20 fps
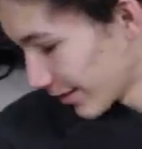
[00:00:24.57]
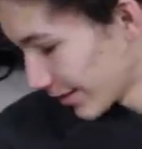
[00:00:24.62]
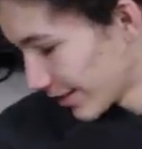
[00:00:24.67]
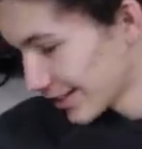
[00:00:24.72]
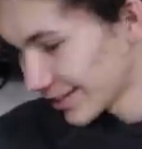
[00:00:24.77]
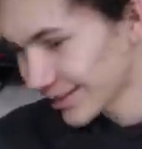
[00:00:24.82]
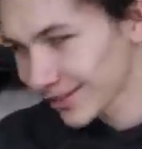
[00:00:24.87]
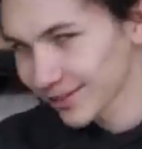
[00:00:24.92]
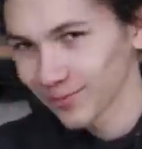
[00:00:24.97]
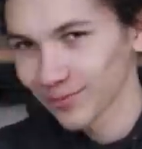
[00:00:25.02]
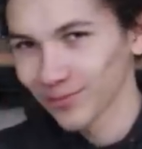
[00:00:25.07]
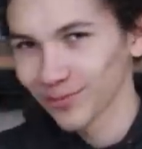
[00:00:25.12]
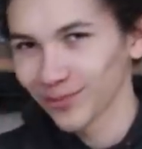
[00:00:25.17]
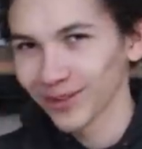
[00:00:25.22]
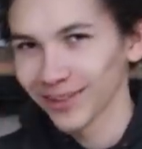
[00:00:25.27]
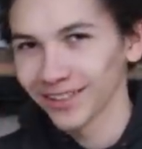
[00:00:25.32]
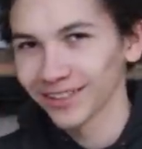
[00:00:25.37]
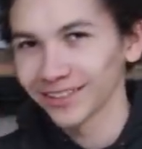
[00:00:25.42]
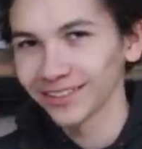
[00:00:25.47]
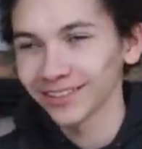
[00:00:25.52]
He's a
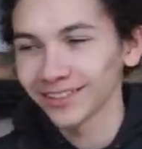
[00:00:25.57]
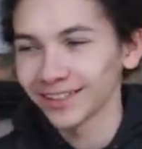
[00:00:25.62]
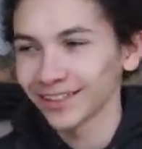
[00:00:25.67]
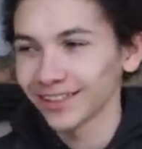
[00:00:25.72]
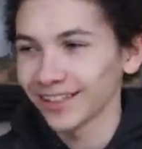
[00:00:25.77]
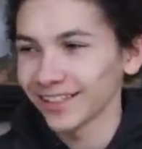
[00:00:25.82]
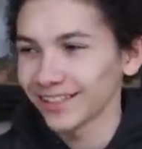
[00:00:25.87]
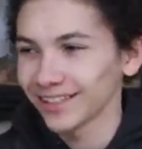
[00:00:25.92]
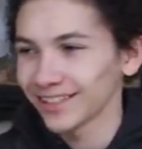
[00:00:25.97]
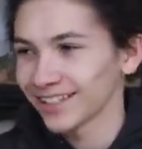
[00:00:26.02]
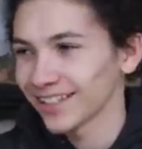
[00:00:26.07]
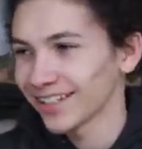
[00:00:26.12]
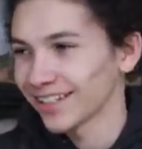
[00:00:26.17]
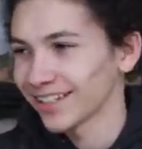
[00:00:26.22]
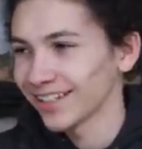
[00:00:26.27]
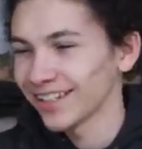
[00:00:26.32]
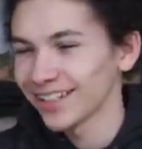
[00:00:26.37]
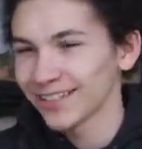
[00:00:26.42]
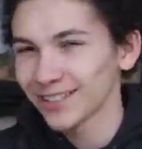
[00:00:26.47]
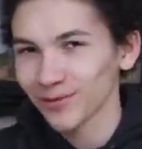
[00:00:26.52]

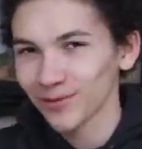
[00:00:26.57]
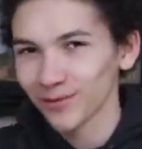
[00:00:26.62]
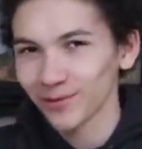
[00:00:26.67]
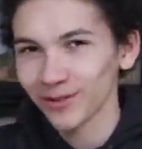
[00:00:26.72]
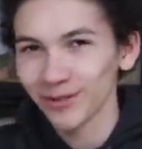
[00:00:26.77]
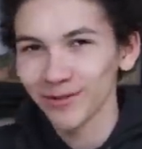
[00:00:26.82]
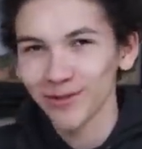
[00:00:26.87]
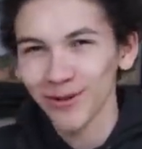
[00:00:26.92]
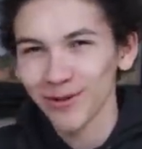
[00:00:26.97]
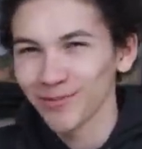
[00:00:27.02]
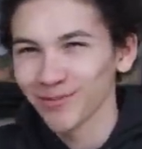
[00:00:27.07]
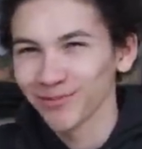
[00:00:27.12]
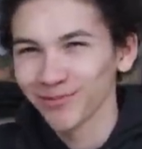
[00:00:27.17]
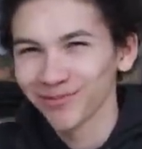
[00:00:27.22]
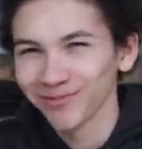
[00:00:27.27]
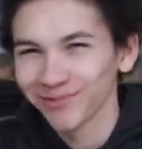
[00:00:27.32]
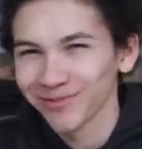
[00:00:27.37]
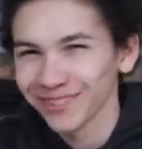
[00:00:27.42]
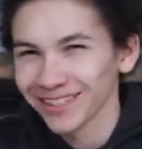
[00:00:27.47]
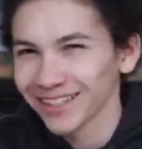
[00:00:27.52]
free
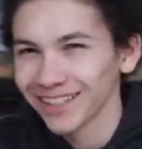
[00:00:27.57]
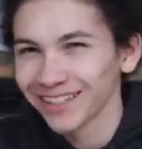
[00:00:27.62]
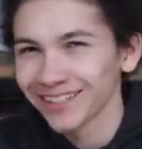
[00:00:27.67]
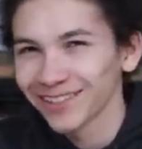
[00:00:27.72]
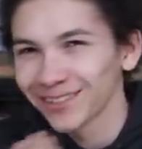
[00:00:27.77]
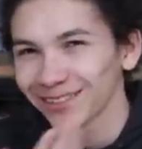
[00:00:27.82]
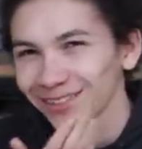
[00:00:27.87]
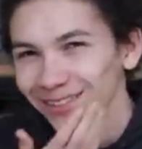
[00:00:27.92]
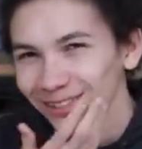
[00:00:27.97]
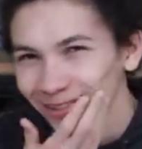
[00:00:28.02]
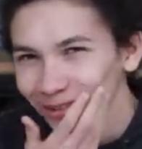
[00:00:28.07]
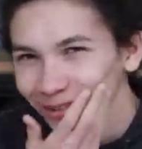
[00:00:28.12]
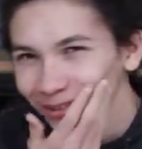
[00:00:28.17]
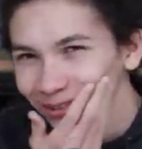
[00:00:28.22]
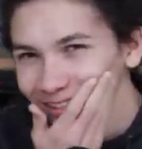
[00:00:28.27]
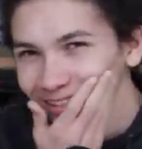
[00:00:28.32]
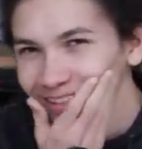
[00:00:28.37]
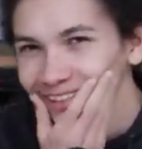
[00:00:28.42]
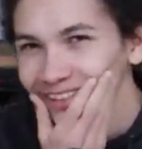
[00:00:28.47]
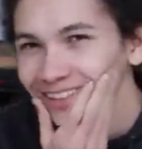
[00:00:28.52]
roam slider
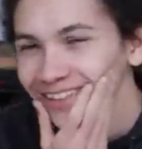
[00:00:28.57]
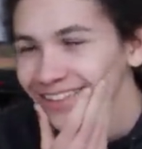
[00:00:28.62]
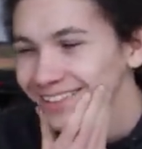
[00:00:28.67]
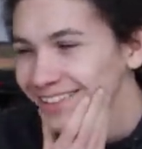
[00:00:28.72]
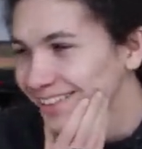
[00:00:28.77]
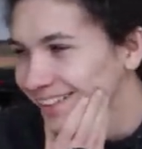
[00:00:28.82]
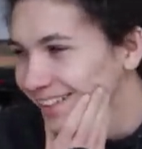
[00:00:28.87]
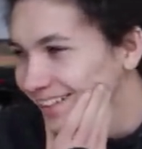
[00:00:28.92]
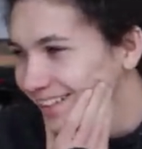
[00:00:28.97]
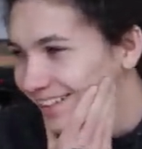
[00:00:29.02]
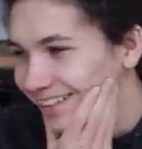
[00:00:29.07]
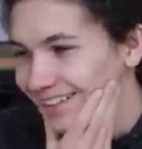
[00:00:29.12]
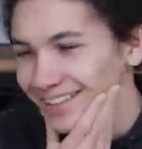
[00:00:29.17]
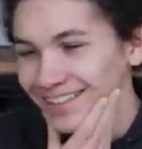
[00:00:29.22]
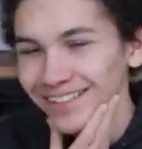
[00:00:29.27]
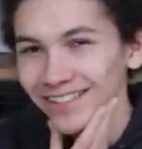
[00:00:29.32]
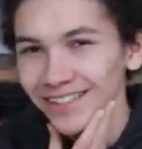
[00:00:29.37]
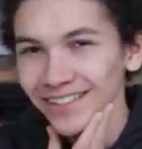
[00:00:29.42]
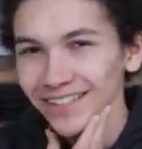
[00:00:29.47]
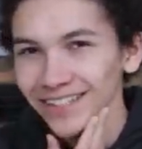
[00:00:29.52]
turtle.
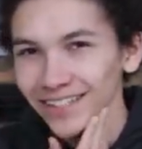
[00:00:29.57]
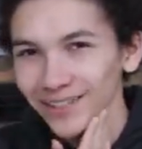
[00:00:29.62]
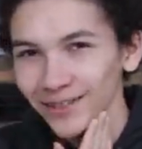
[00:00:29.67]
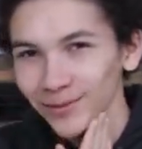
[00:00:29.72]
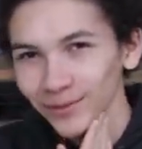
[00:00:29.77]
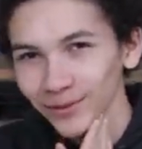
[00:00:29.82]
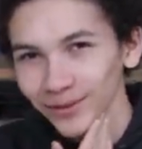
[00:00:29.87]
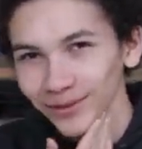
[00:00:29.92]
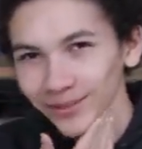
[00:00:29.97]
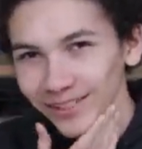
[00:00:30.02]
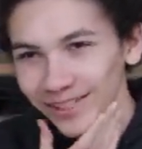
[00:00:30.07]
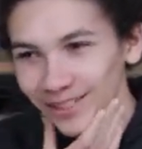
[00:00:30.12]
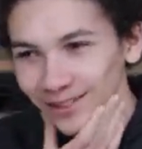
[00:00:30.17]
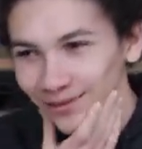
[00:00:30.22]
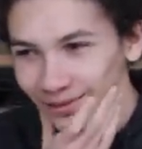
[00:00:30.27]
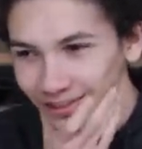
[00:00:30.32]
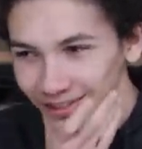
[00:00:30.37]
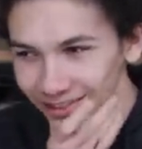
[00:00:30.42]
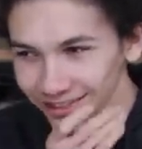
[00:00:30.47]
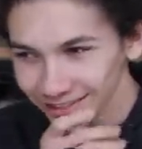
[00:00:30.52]
That sounds terrible
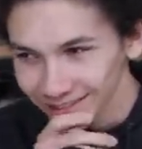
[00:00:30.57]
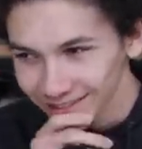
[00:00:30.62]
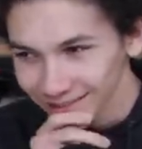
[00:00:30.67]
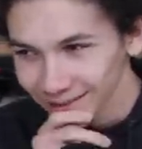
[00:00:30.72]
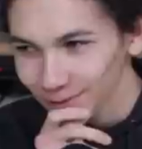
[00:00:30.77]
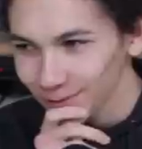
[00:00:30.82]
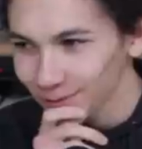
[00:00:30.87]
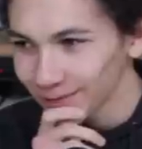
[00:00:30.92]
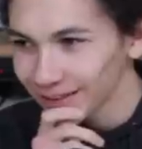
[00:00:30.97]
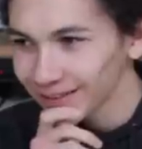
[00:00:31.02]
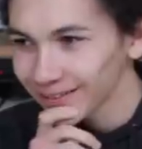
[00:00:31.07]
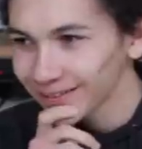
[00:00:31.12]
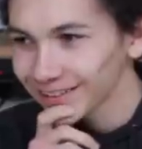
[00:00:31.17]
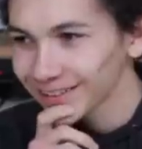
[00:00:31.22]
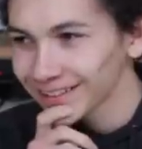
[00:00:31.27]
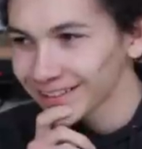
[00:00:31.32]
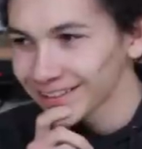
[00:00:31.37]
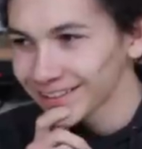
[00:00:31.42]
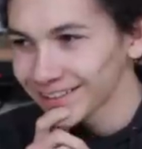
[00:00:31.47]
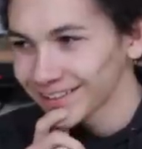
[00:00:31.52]
just because it's so
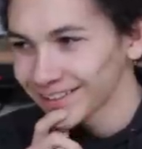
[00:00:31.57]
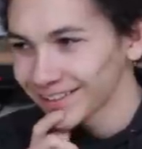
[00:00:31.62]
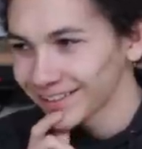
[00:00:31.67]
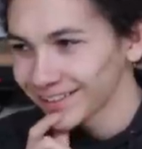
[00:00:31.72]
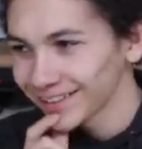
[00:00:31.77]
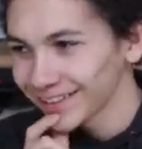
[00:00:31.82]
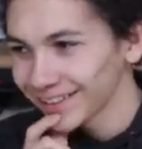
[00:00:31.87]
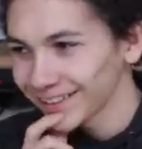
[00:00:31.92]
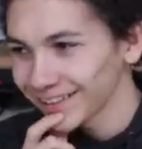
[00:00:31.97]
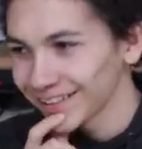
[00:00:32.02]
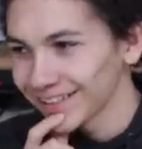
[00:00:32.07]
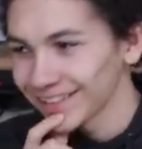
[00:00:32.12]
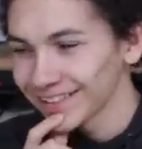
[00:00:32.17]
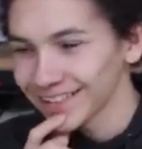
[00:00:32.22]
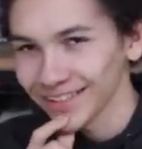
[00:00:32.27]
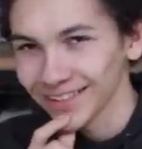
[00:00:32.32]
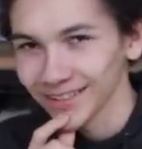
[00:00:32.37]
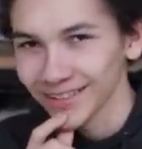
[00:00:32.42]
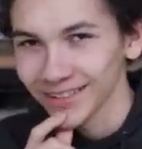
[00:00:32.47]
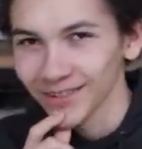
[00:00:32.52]
weird and
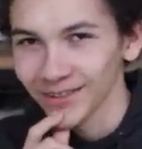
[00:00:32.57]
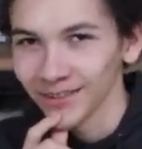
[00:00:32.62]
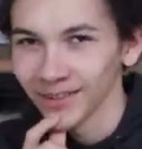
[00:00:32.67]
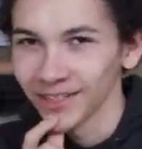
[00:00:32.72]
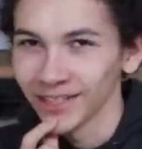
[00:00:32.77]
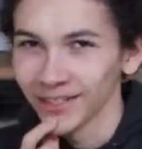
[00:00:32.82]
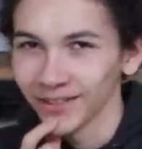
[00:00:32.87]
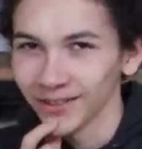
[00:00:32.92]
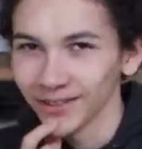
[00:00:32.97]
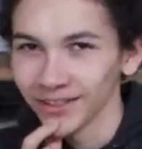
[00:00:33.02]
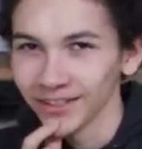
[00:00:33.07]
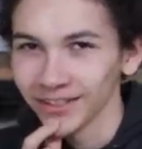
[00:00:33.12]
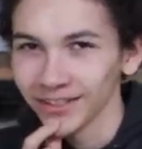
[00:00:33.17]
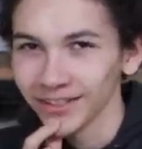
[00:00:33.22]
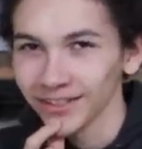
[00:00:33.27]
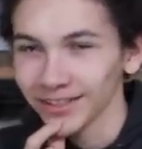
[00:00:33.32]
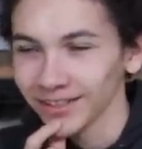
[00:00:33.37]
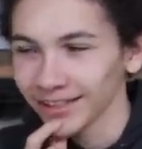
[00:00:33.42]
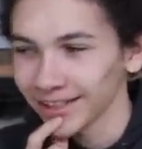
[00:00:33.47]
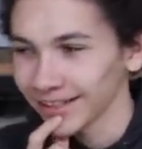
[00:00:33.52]
sounds so
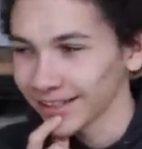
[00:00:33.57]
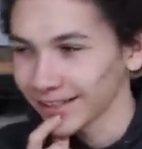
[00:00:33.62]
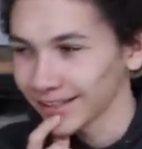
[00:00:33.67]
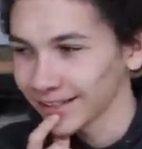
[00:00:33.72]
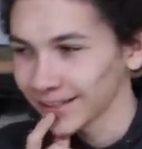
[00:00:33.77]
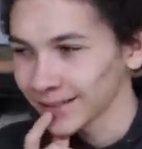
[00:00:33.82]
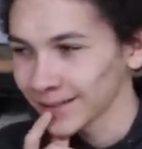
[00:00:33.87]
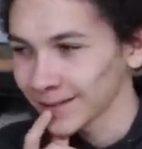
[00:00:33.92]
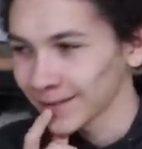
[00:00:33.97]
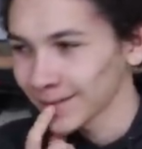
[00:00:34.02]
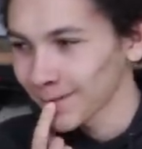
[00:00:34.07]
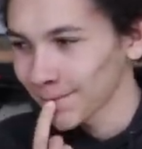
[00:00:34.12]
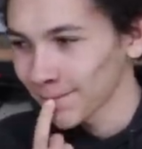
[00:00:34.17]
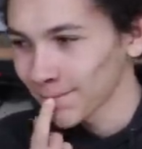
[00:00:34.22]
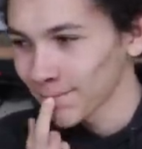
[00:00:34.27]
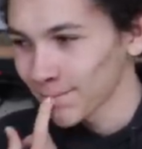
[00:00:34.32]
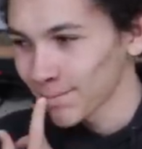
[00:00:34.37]
dangerous, I guess.